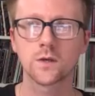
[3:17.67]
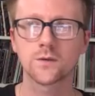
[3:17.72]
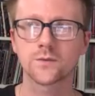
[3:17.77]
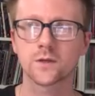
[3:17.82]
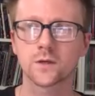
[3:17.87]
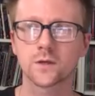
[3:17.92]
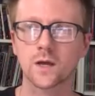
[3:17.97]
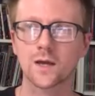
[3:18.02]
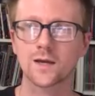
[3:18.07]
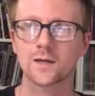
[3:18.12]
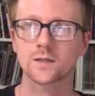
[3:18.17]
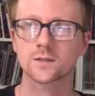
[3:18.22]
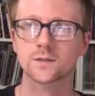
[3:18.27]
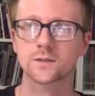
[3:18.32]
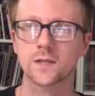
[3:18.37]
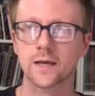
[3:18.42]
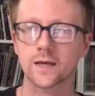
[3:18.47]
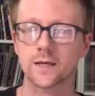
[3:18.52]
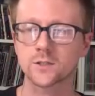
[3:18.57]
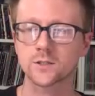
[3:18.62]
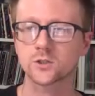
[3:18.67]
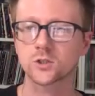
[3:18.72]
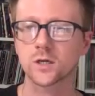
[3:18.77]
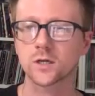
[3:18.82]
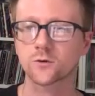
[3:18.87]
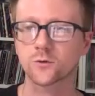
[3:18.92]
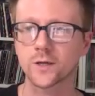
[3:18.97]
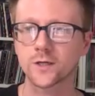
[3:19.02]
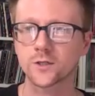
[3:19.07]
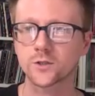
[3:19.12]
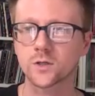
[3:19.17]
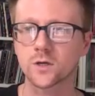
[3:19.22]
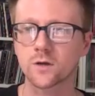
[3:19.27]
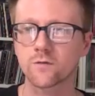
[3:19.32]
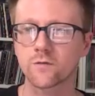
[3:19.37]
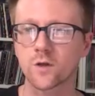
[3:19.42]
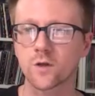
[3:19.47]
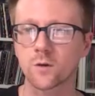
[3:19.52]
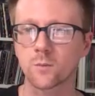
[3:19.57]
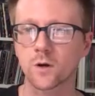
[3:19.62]
The kind of second generation
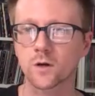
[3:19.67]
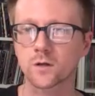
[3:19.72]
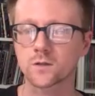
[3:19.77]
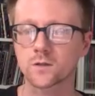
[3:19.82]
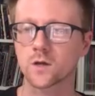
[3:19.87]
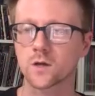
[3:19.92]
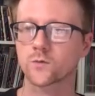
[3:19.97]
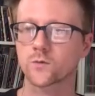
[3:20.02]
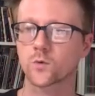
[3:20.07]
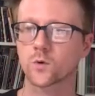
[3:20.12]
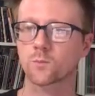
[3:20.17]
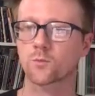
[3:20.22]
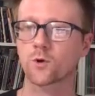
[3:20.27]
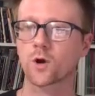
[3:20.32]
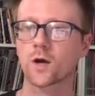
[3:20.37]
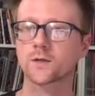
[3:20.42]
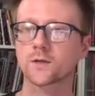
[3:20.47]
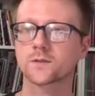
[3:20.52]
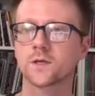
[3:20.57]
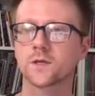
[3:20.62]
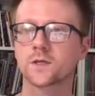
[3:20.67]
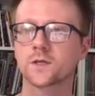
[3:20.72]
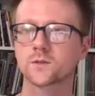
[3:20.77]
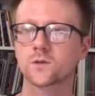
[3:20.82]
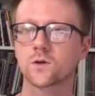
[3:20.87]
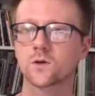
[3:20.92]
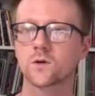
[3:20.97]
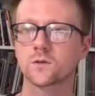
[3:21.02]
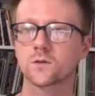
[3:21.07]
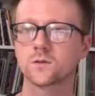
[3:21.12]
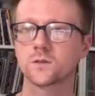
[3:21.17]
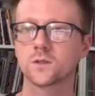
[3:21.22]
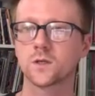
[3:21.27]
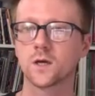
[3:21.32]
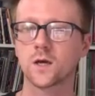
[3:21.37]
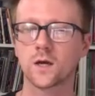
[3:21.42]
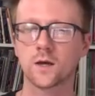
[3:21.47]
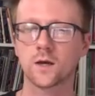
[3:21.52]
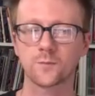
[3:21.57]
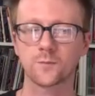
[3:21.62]
of them are done through a process called
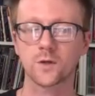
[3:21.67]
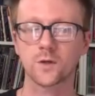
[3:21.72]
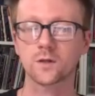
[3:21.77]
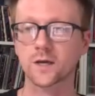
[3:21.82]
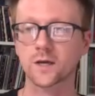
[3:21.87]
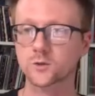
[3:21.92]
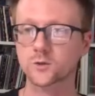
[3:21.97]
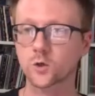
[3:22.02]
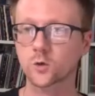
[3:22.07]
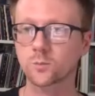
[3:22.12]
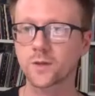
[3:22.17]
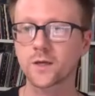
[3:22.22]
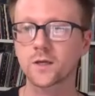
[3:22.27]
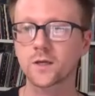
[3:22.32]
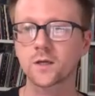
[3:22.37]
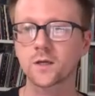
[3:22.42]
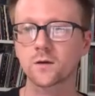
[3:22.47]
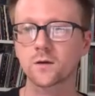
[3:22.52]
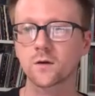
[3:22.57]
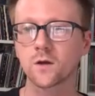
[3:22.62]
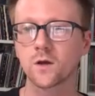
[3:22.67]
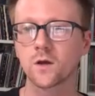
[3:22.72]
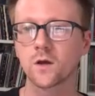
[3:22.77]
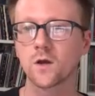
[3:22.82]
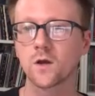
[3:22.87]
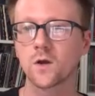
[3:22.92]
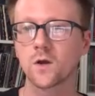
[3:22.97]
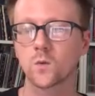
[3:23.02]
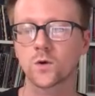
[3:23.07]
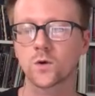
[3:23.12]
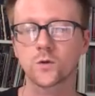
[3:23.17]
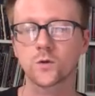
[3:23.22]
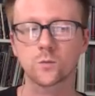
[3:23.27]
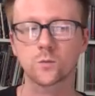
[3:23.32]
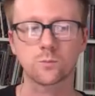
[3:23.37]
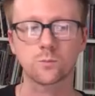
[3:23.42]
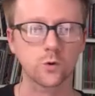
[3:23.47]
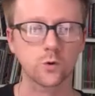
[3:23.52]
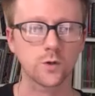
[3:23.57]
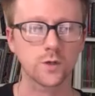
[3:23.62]
electroplating, where you
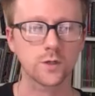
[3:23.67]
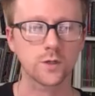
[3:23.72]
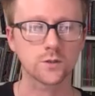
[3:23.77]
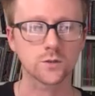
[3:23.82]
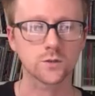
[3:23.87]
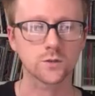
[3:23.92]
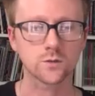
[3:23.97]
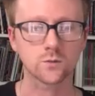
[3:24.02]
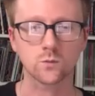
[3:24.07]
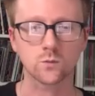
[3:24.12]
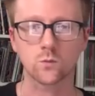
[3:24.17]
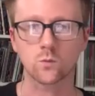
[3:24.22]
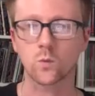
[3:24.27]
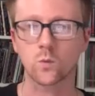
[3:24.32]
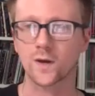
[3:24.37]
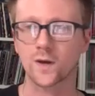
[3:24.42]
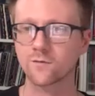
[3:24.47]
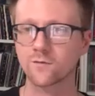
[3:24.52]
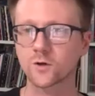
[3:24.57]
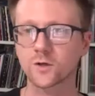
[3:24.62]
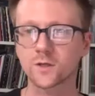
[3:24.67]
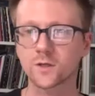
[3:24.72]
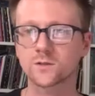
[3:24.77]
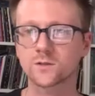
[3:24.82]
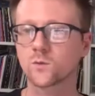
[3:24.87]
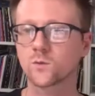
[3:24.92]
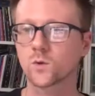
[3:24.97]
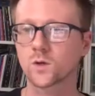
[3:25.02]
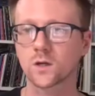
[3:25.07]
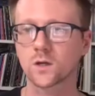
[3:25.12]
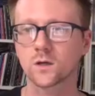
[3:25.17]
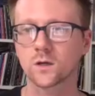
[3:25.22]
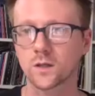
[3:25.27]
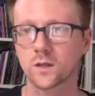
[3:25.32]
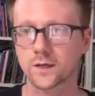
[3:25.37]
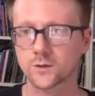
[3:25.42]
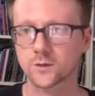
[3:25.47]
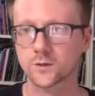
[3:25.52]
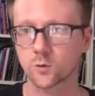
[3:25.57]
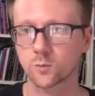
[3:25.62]
put whatever it is you want to
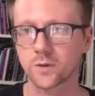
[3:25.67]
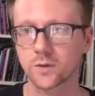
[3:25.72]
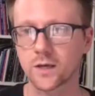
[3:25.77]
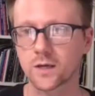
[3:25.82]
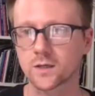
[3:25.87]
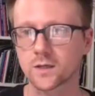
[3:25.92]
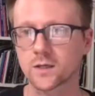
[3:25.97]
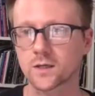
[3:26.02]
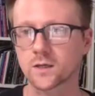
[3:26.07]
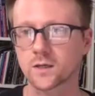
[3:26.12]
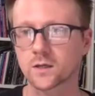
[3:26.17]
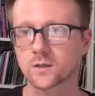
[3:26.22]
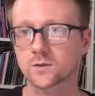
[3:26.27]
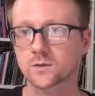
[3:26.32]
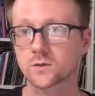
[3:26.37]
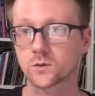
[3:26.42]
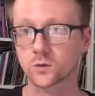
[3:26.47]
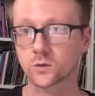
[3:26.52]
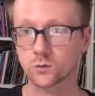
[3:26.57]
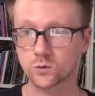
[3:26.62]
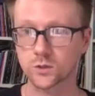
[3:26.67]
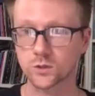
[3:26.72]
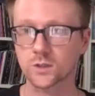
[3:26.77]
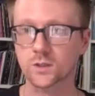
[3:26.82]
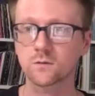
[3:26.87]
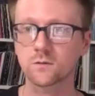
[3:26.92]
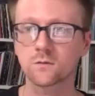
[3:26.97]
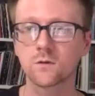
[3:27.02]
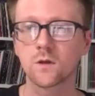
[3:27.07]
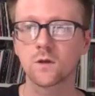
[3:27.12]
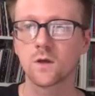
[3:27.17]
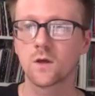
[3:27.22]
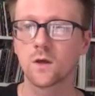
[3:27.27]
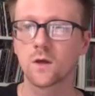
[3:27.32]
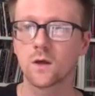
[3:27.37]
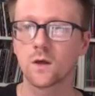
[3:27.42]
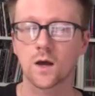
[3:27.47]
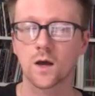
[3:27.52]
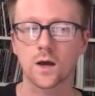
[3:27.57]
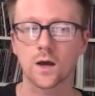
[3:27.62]
electroplate in a solution
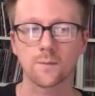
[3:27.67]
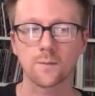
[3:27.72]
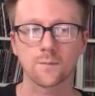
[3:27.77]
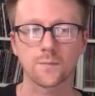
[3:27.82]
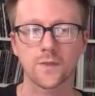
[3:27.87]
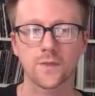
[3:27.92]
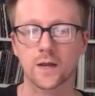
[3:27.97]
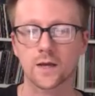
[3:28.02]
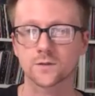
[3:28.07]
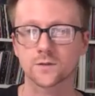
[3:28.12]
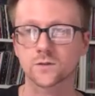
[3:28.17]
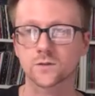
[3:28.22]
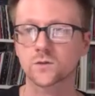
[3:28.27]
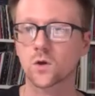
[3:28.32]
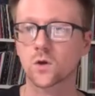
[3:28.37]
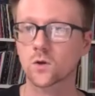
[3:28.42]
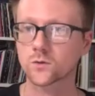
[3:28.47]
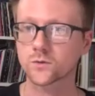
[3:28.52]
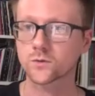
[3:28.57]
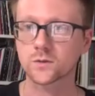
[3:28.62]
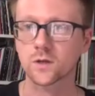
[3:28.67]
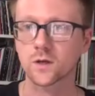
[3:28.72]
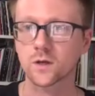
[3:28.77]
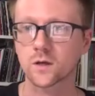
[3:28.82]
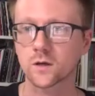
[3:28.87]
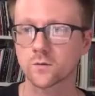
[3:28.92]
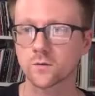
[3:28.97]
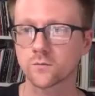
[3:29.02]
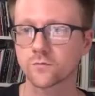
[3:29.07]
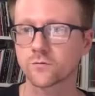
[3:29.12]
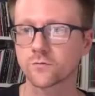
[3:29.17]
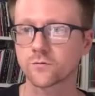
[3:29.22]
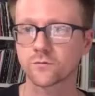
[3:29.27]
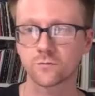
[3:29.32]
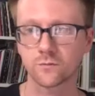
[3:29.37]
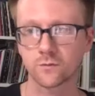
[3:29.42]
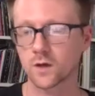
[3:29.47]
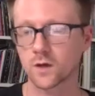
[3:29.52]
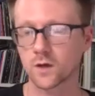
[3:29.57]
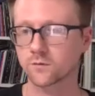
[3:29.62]
that has salts of
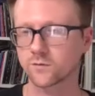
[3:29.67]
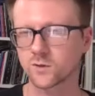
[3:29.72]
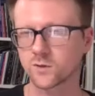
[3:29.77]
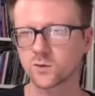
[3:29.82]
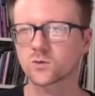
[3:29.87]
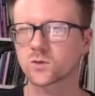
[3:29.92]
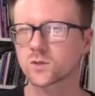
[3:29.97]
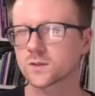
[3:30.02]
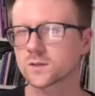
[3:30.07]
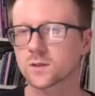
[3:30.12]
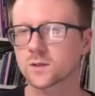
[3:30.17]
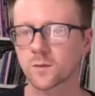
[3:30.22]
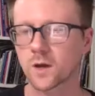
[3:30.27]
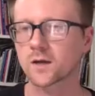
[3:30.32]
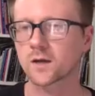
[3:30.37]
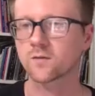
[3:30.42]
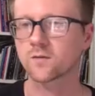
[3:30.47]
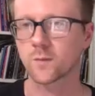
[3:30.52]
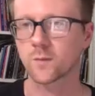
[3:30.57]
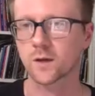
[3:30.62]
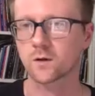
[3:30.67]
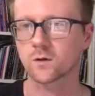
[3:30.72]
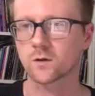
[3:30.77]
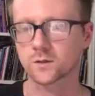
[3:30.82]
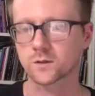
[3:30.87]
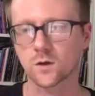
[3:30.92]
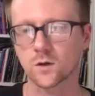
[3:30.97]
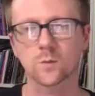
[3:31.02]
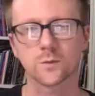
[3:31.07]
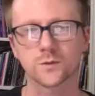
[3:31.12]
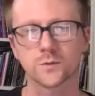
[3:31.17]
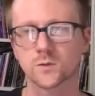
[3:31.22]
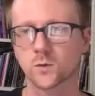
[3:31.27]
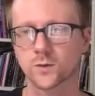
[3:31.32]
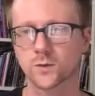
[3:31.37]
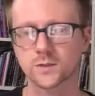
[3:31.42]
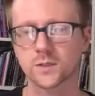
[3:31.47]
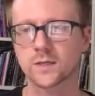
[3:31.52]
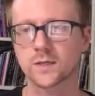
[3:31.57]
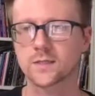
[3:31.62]
usually some kind of metal. It's almost
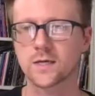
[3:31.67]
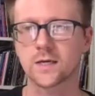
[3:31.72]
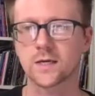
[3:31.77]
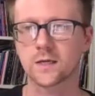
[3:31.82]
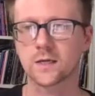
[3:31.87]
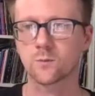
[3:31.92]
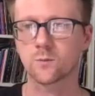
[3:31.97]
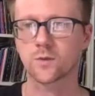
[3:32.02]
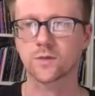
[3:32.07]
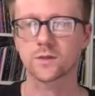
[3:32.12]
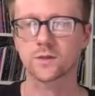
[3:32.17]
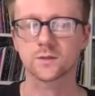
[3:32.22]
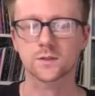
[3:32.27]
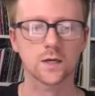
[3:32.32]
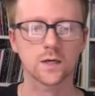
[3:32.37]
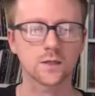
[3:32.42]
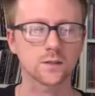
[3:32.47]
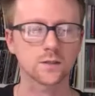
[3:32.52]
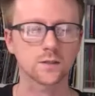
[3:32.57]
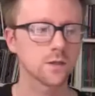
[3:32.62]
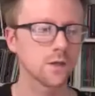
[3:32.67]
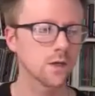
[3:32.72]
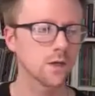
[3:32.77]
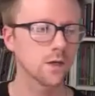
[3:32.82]
always titanium with these guys.